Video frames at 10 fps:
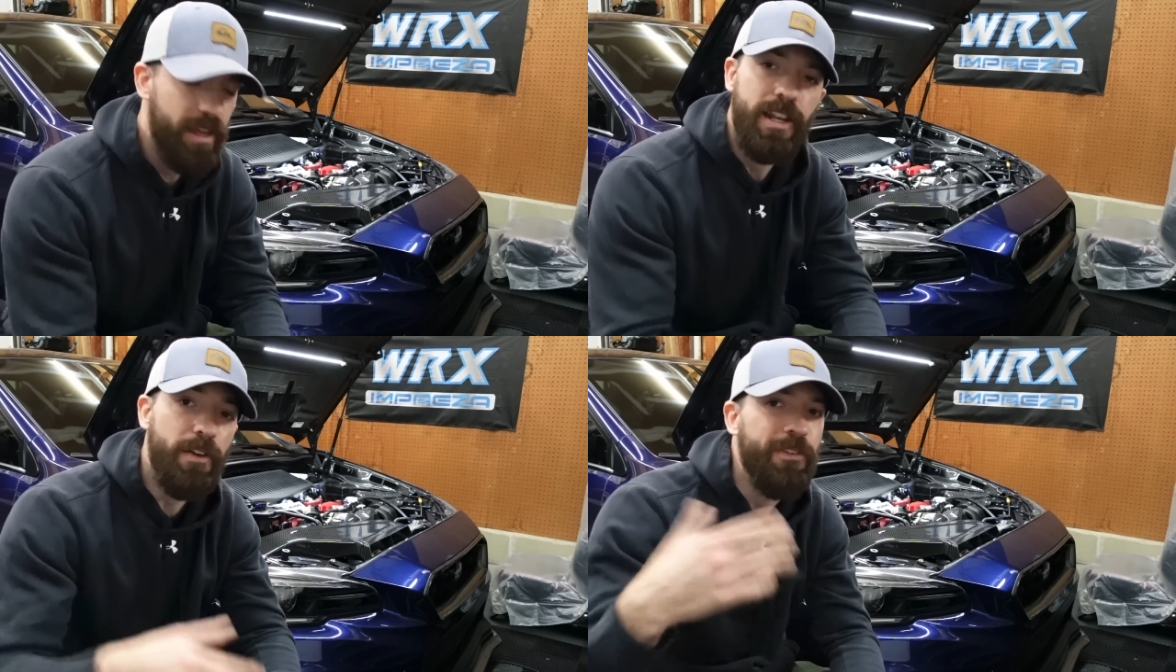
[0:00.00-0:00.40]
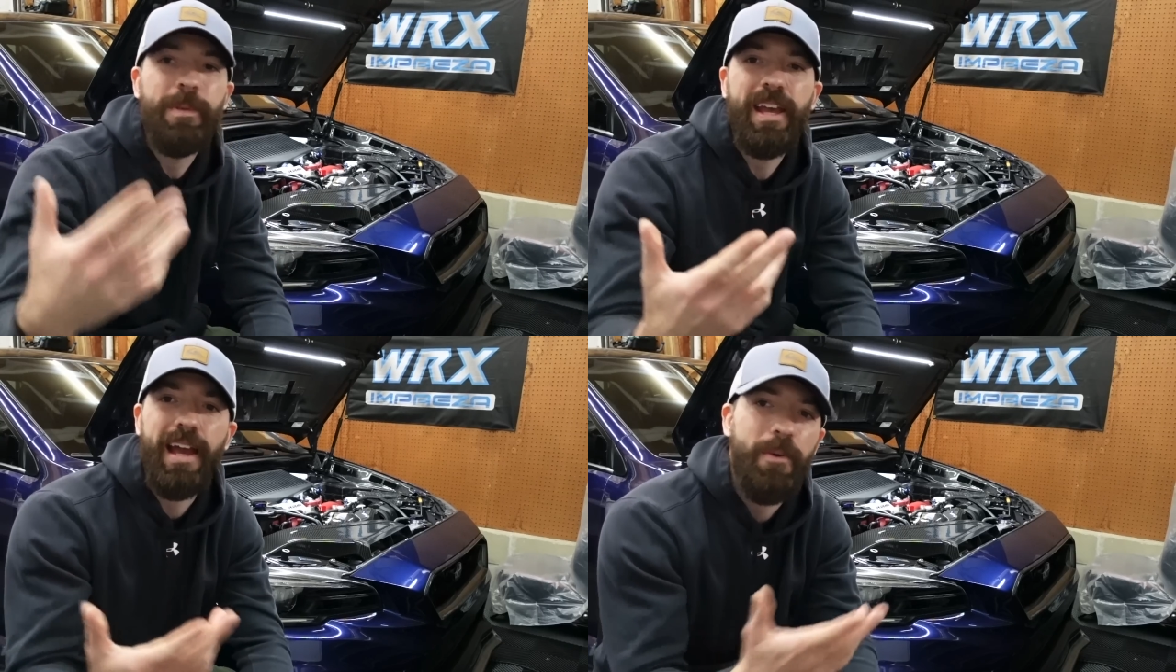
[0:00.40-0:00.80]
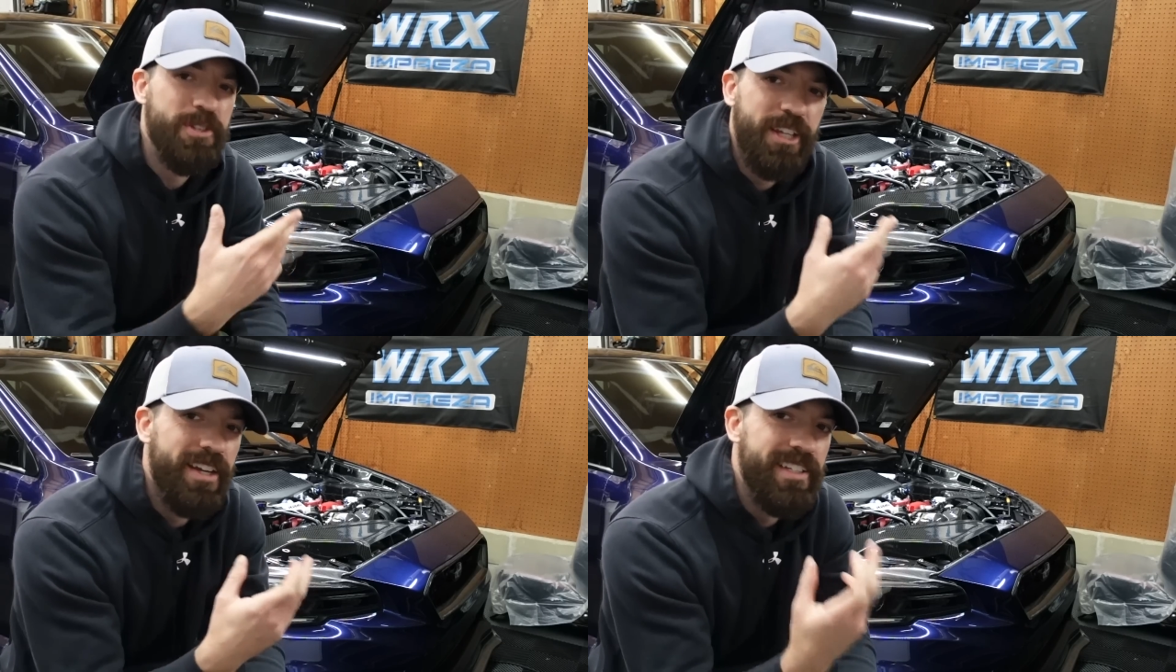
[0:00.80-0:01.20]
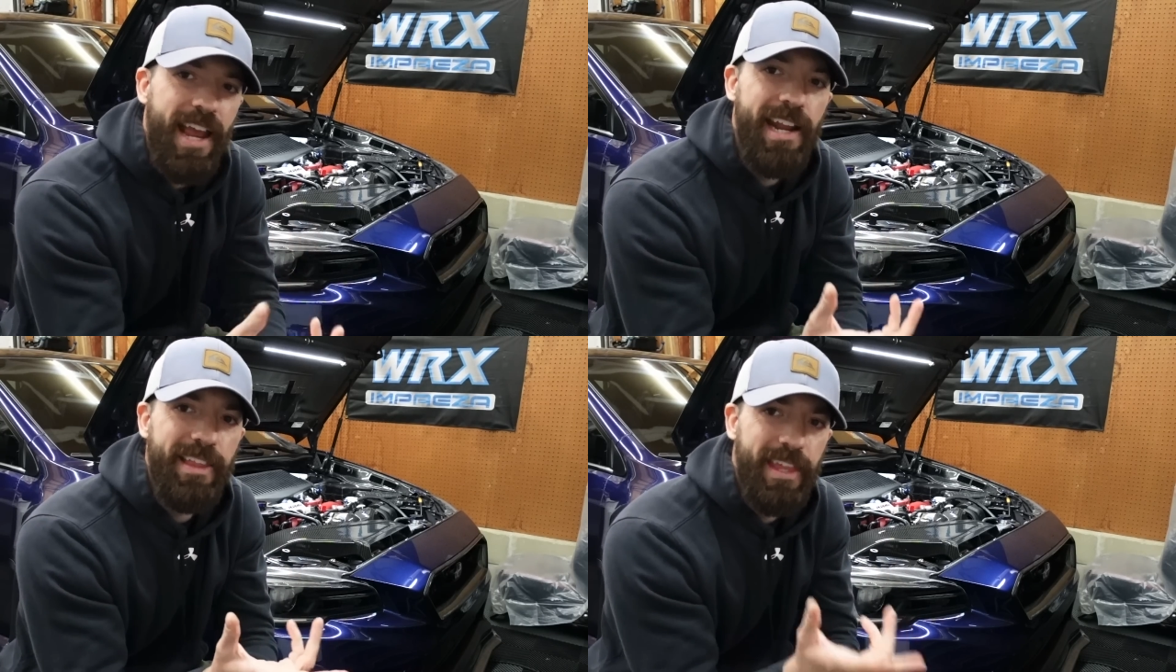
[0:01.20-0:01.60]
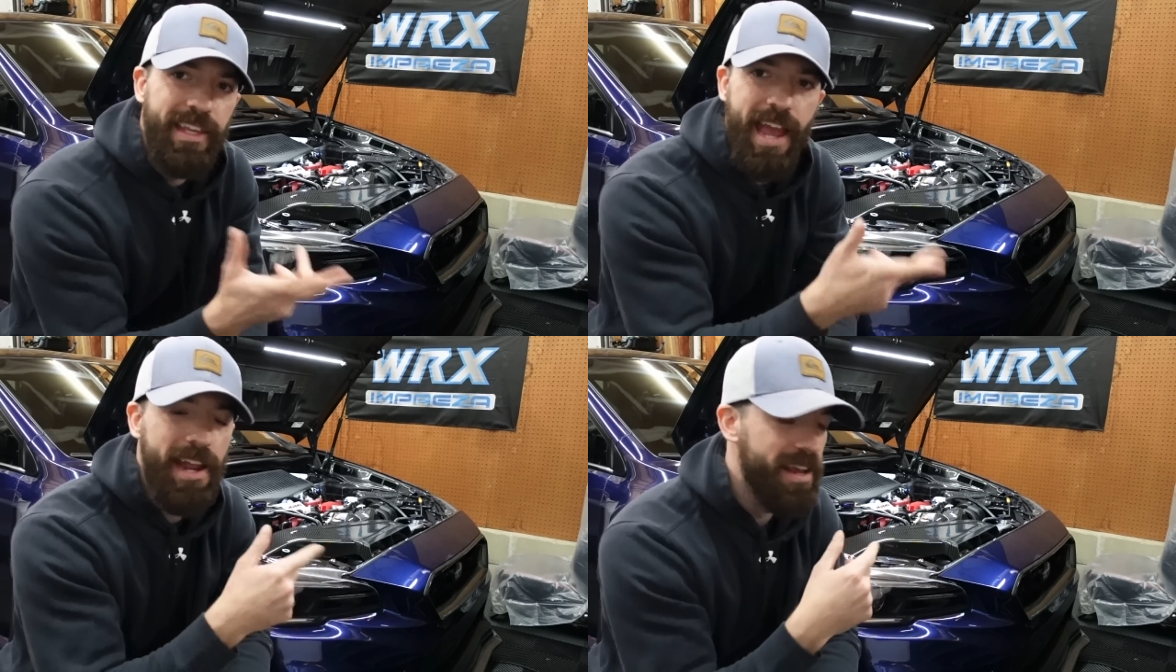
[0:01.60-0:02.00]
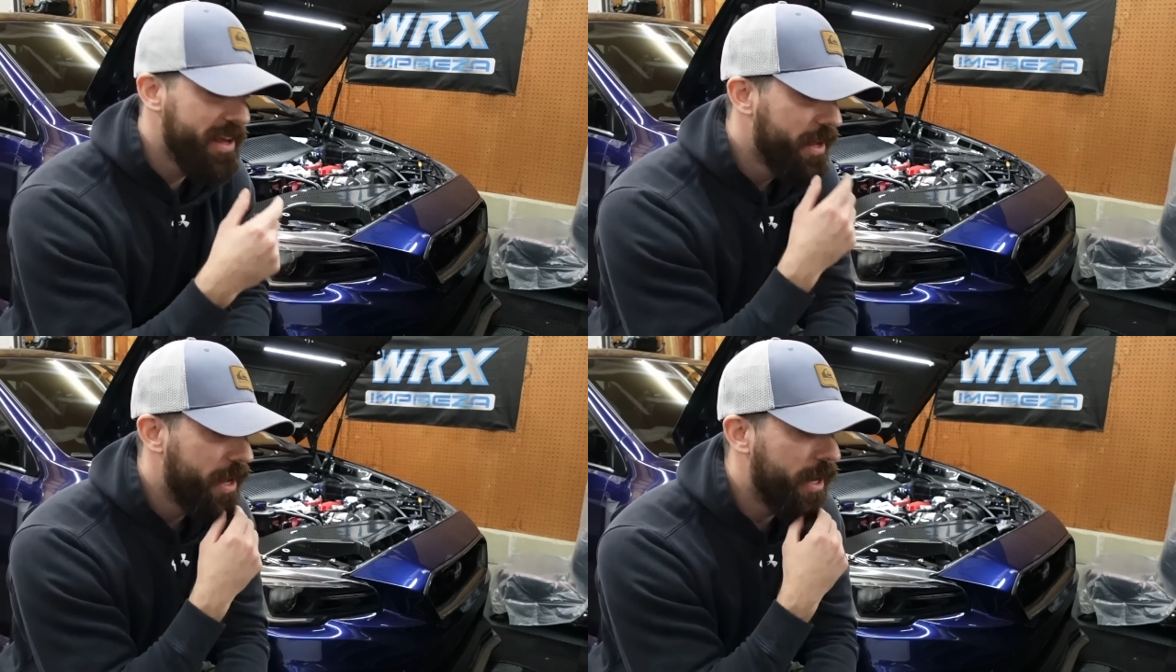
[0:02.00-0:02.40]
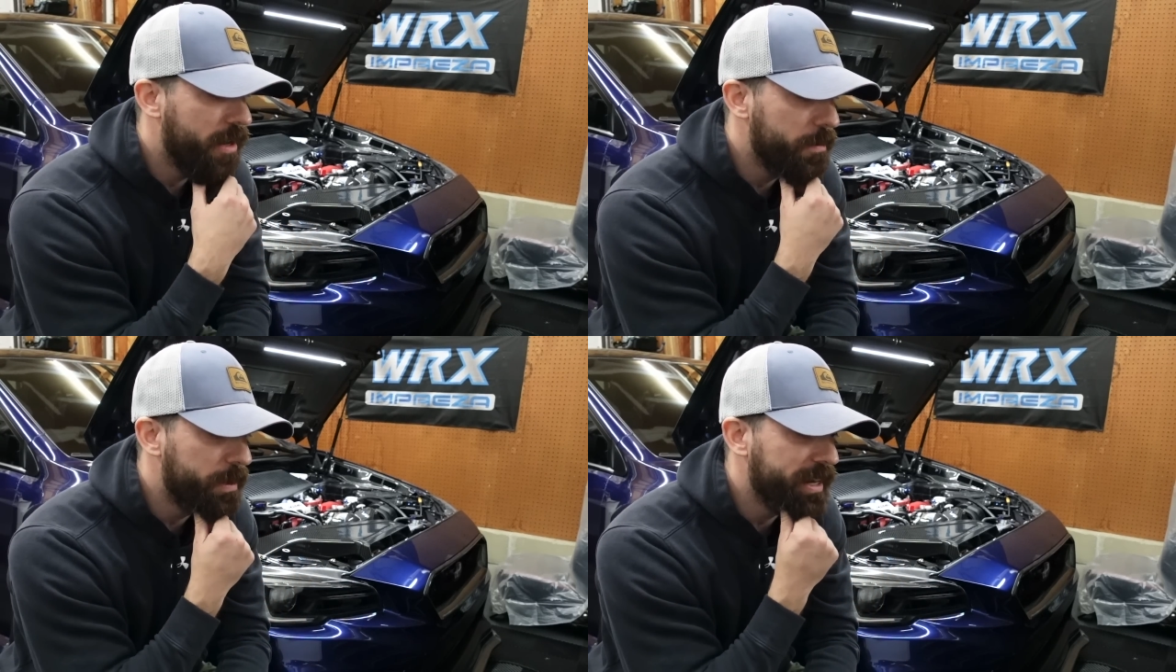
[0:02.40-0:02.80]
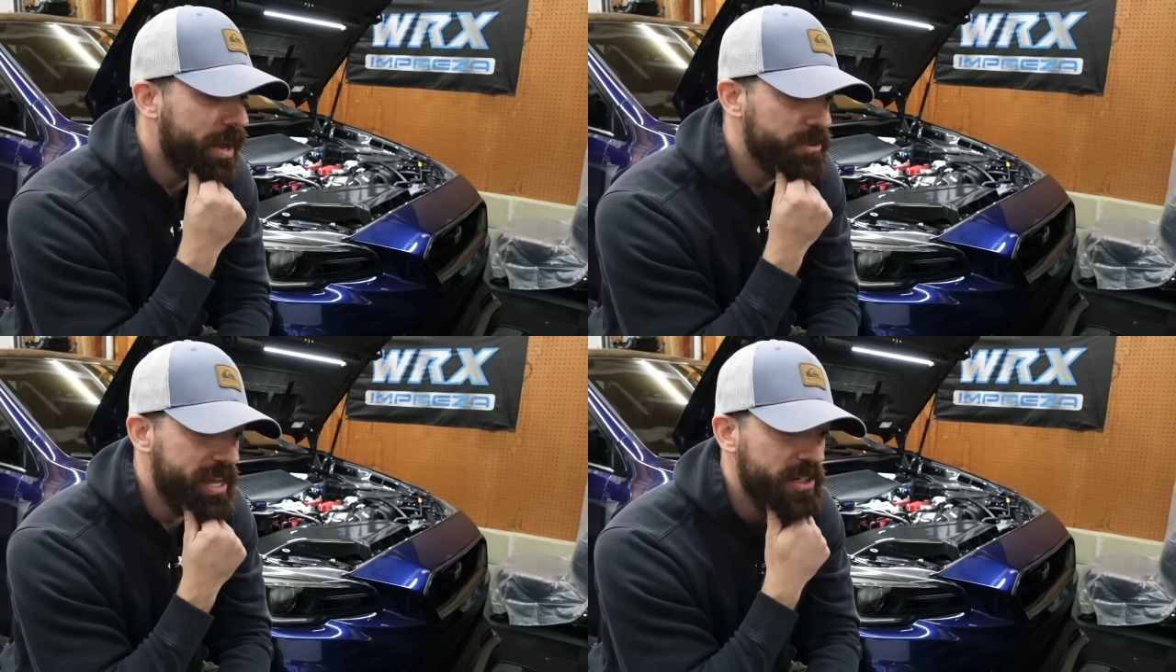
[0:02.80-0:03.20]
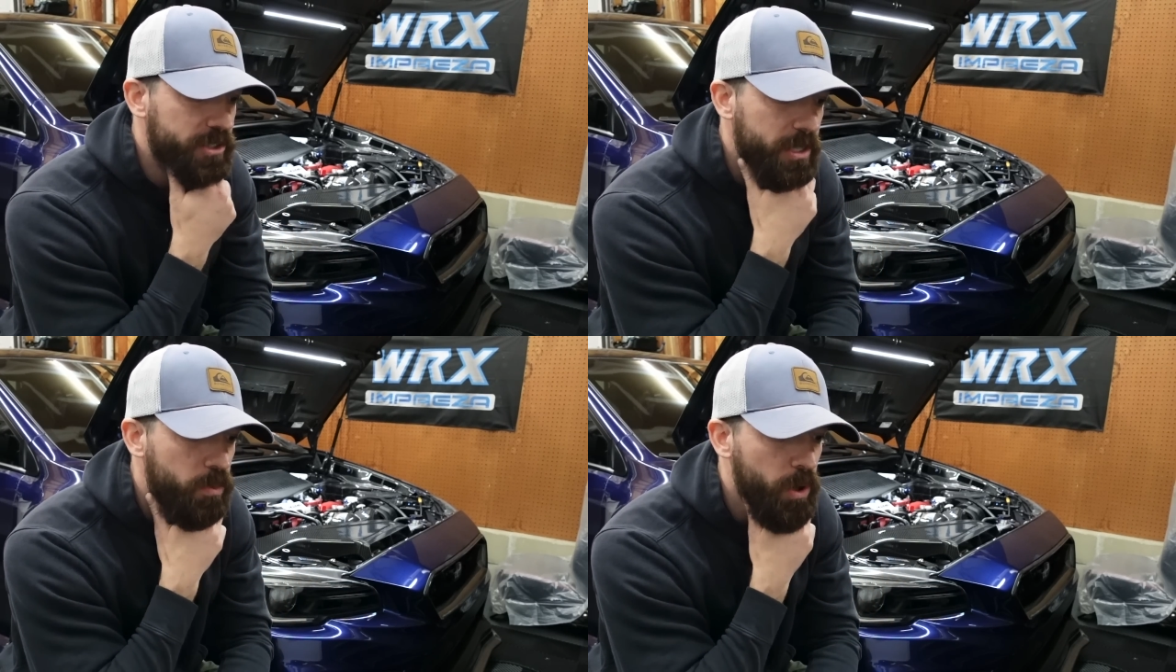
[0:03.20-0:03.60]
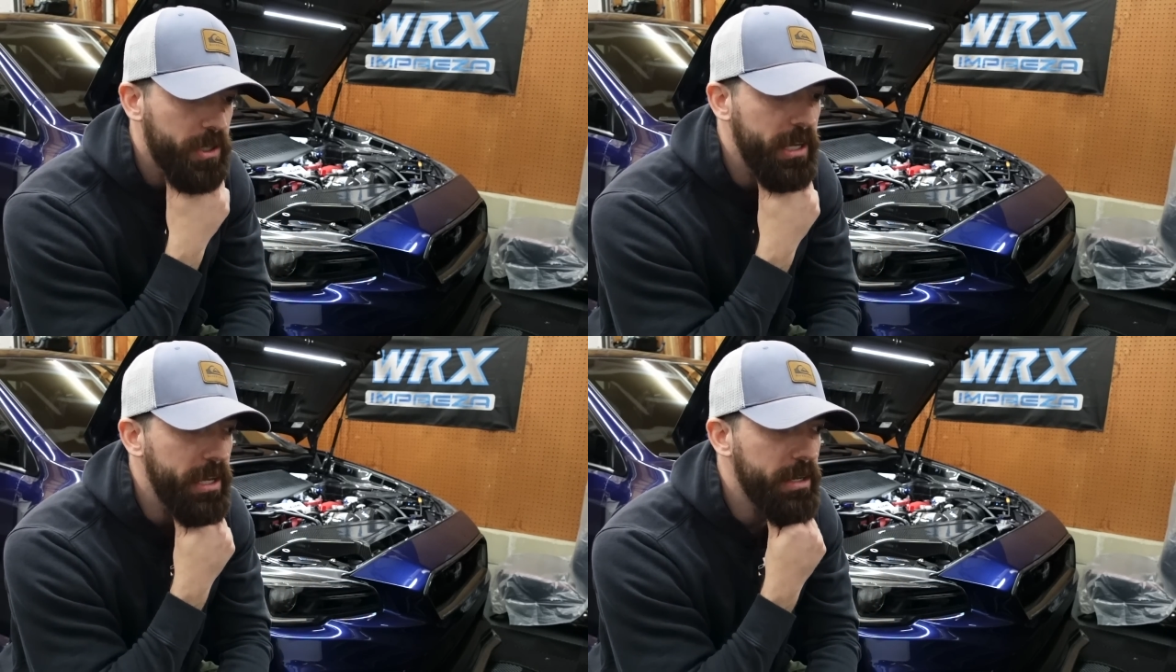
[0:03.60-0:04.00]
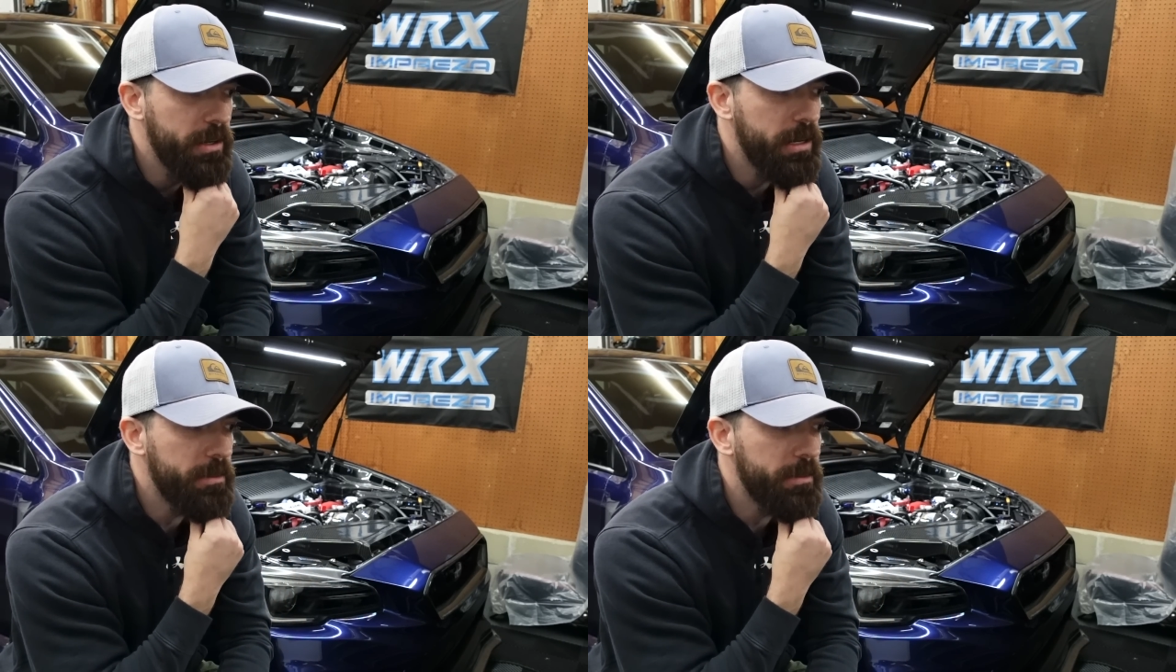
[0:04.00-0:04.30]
Now for me, I wasn't going to say anything yet, but I was actually working,